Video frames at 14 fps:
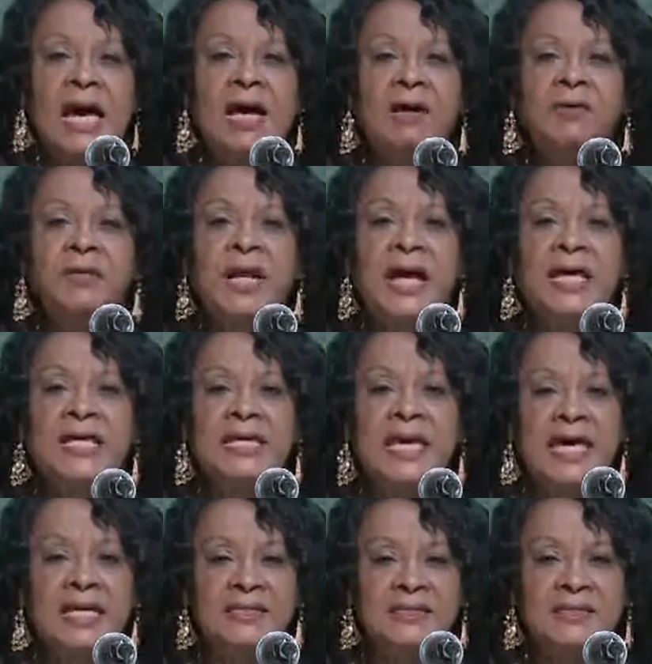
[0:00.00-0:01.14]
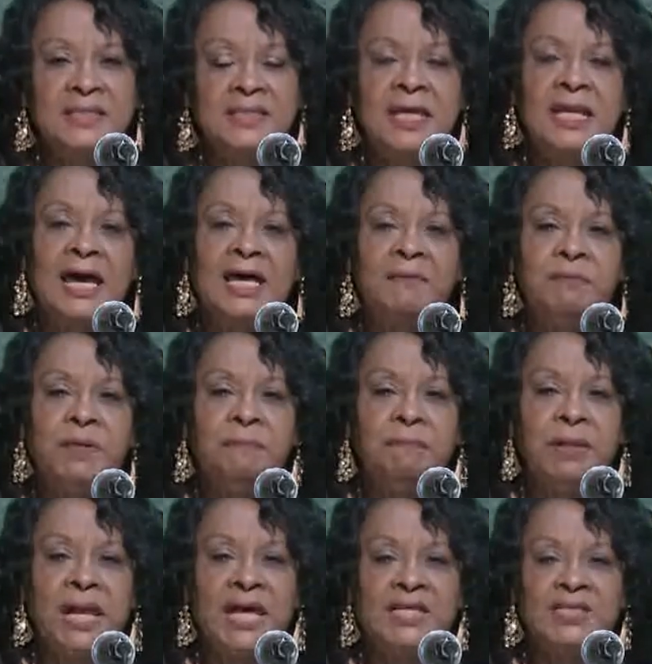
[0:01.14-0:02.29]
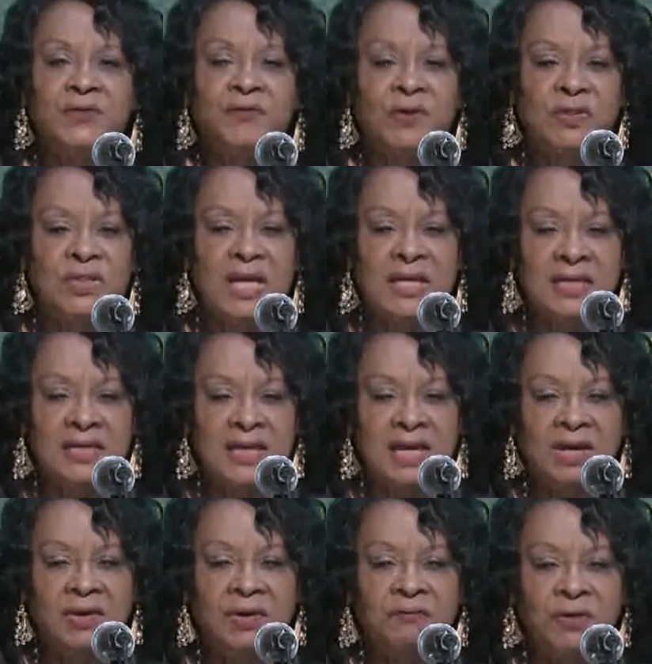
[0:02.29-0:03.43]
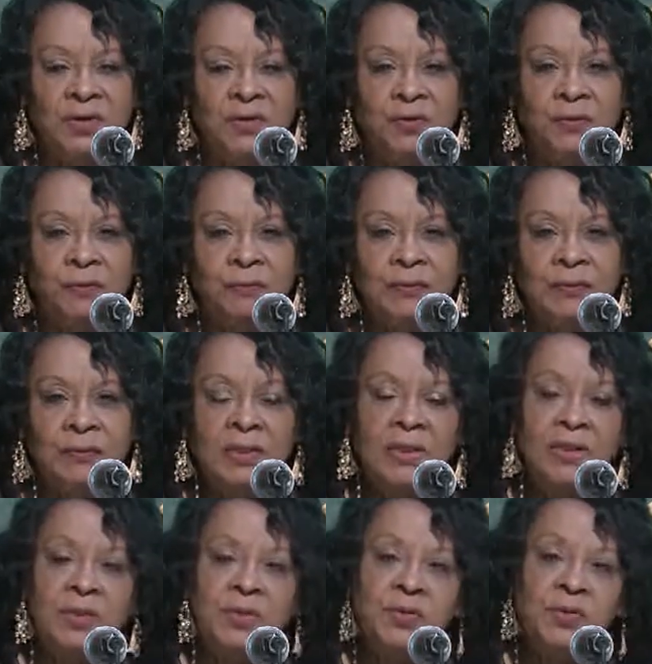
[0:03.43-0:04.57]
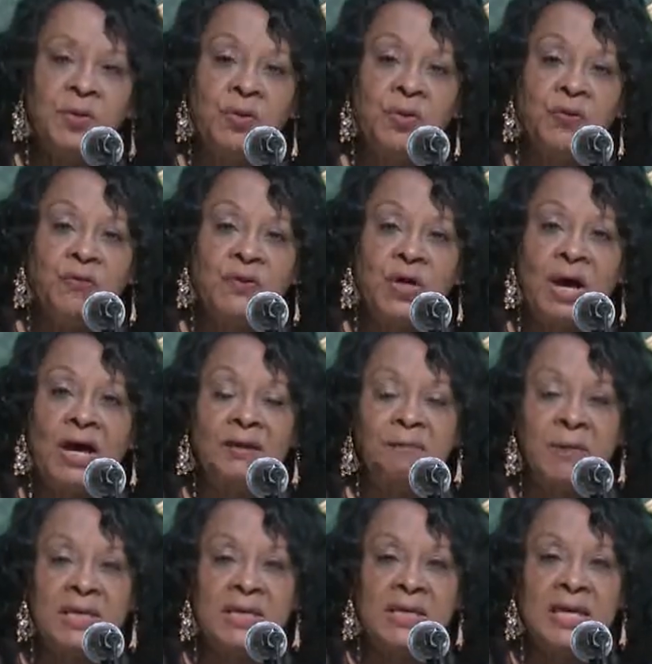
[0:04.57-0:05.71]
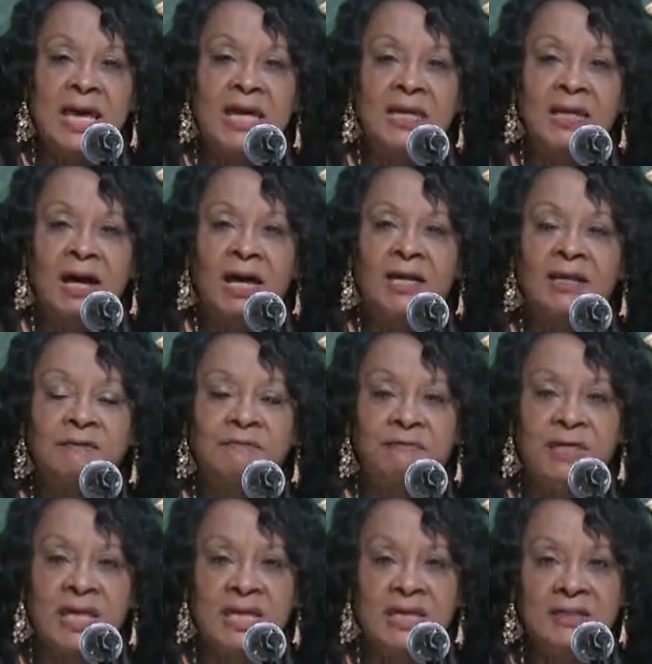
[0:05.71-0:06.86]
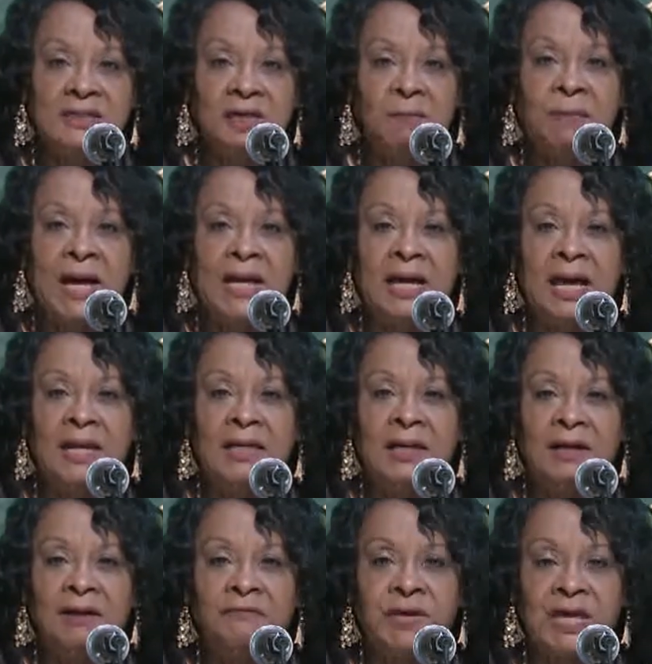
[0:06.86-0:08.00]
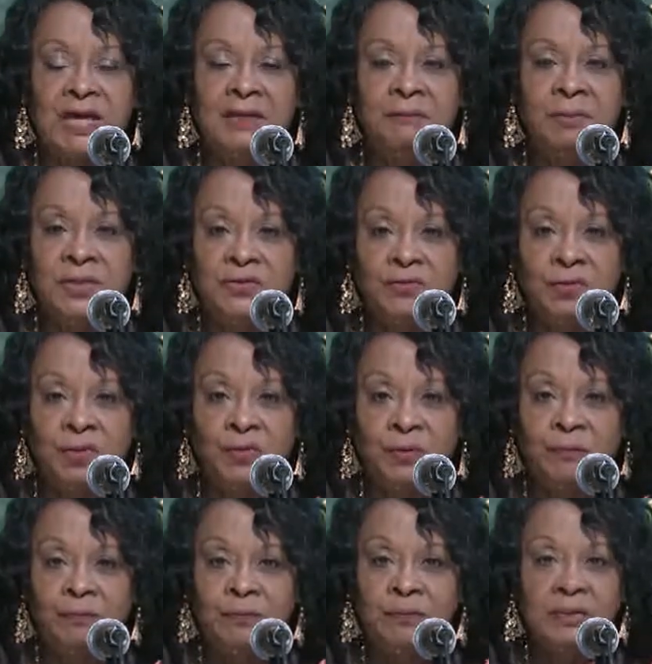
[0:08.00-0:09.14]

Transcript: How could I guess that I'd be blessed for taking care of you? You've taught me a lot of things about how love can be true.